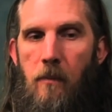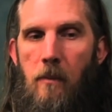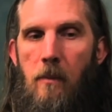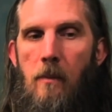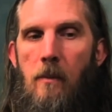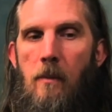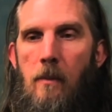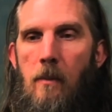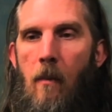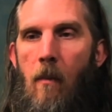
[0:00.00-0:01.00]

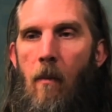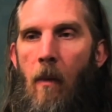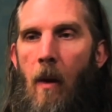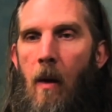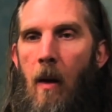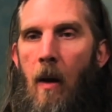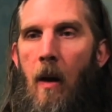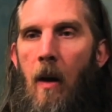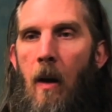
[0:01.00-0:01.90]
Nothing is said.